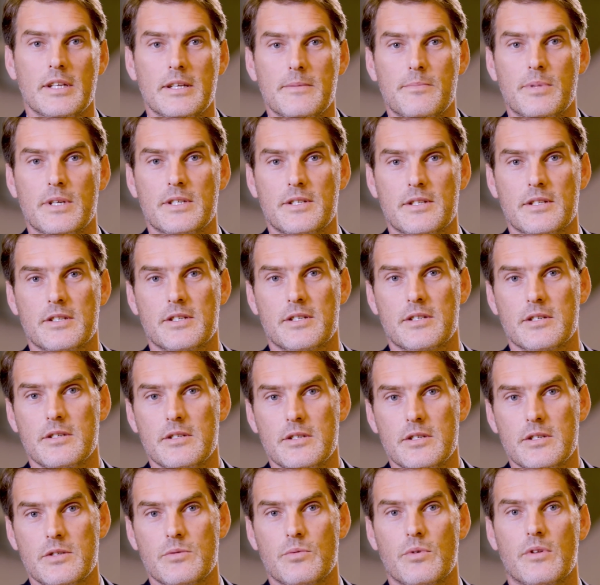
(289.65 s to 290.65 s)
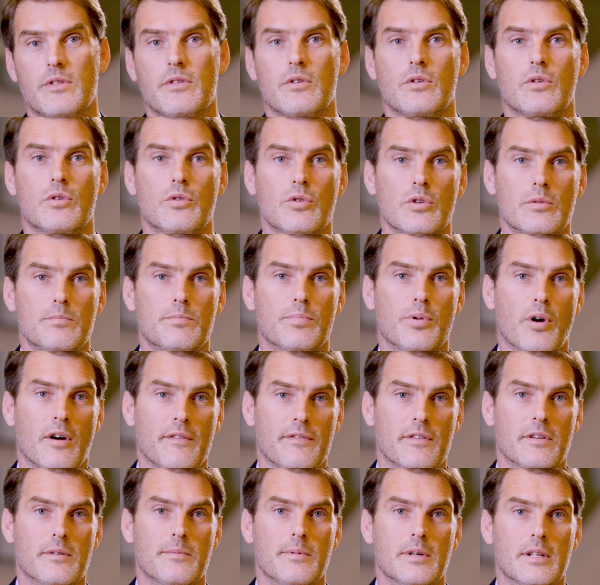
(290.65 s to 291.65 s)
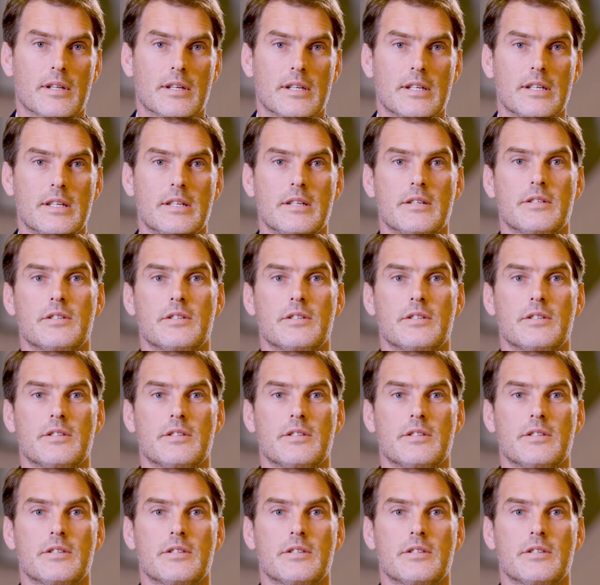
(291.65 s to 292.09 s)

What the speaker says: businesses with good profitability,